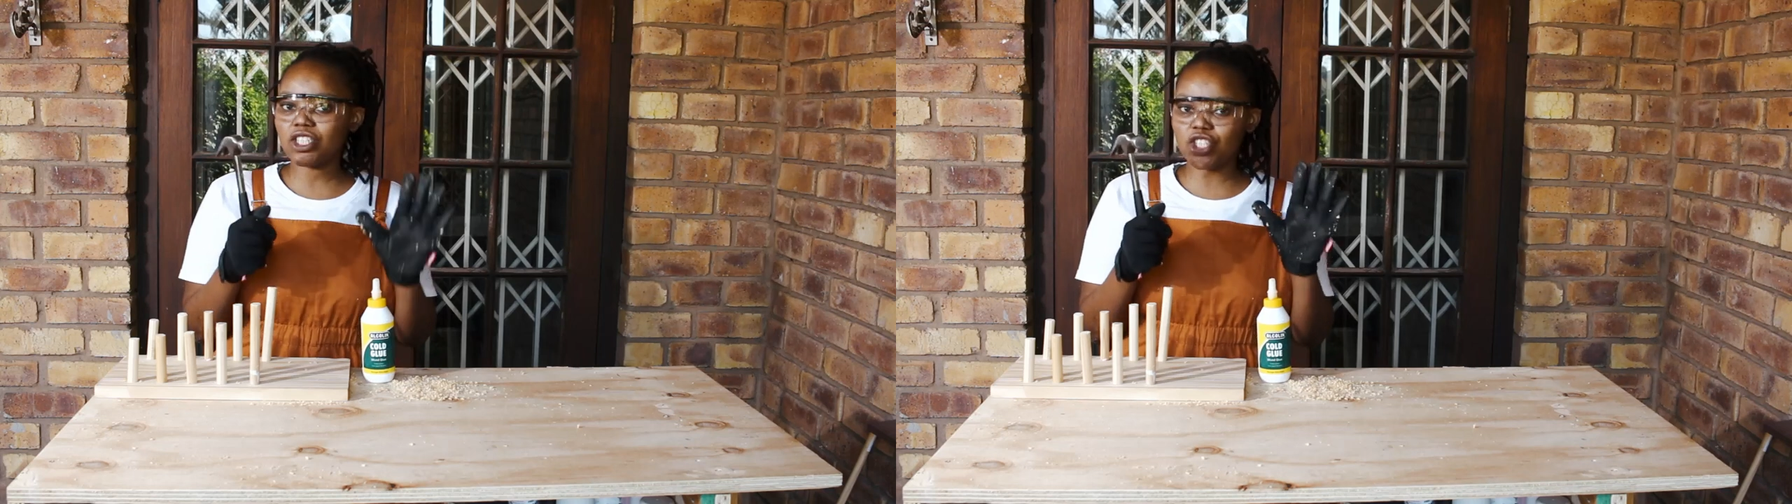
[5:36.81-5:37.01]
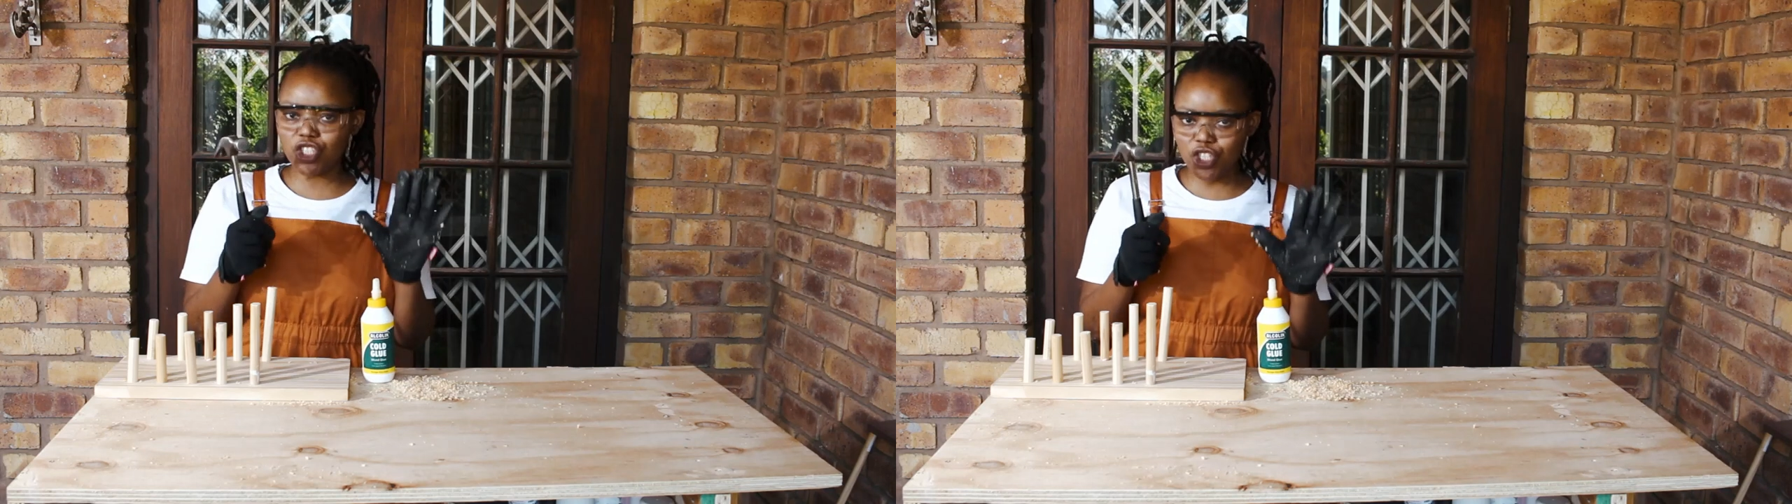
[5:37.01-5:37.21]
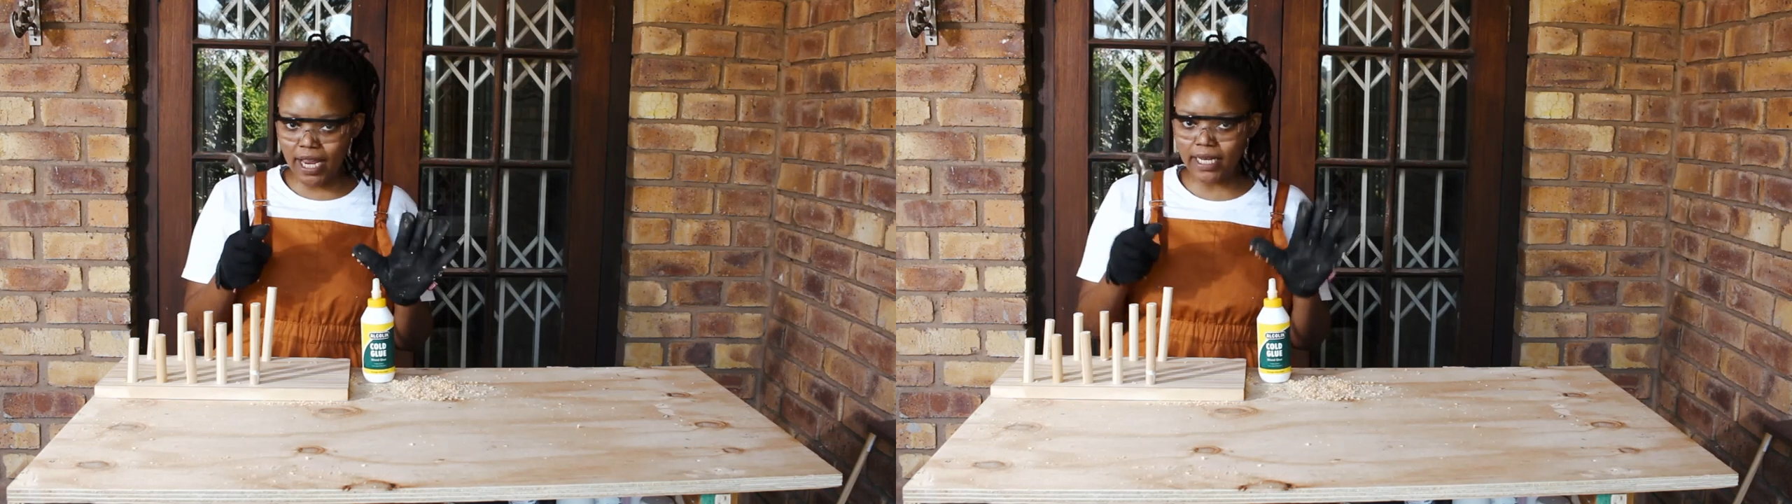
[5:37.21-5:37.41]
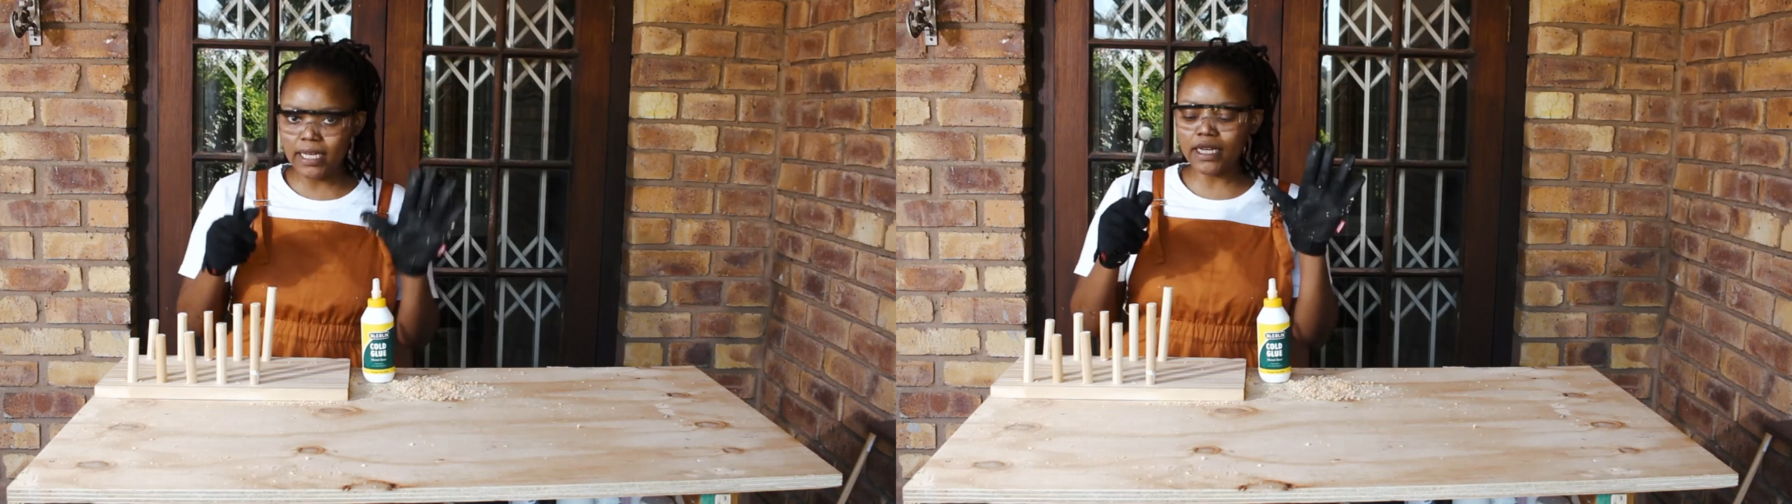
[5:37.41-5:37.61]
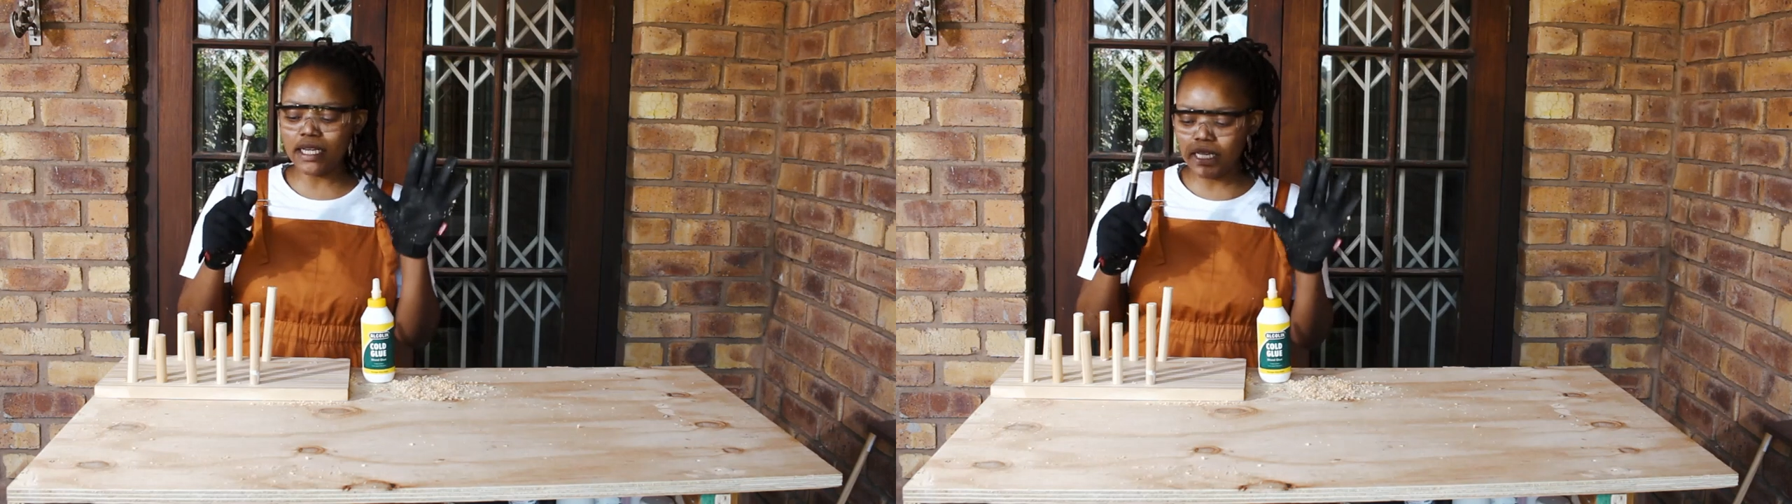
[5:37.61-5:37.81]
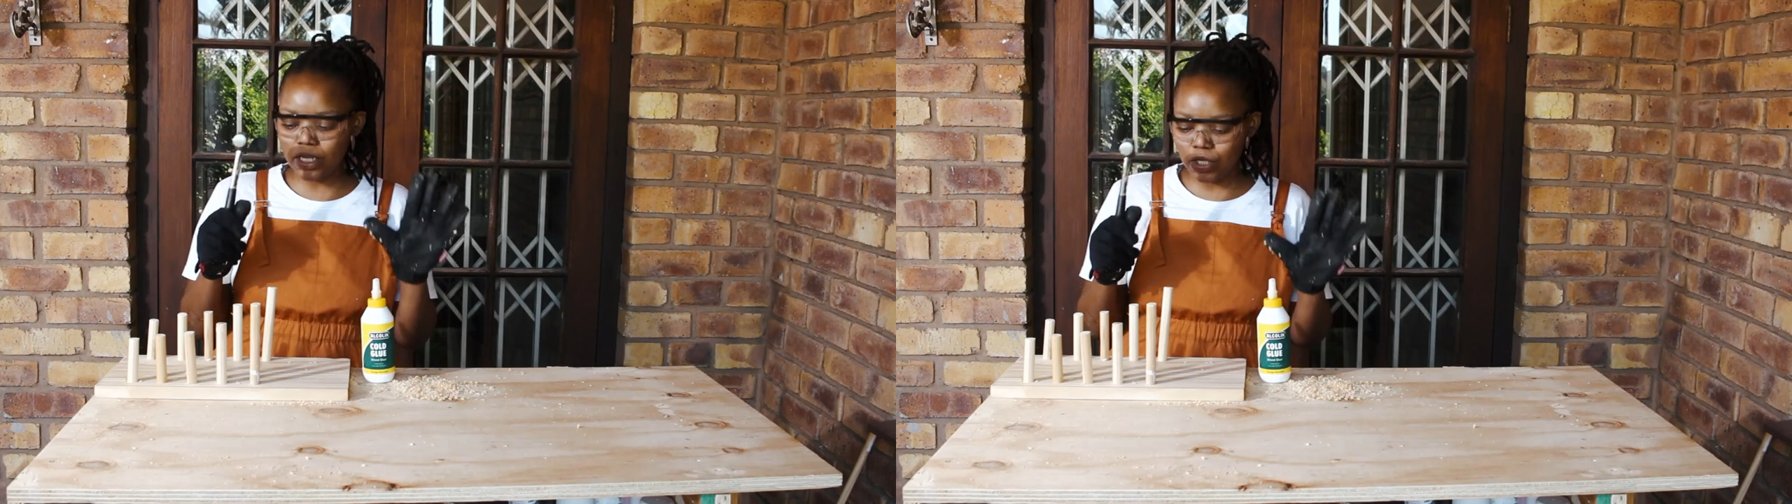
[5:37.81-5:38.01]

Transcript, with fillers: gently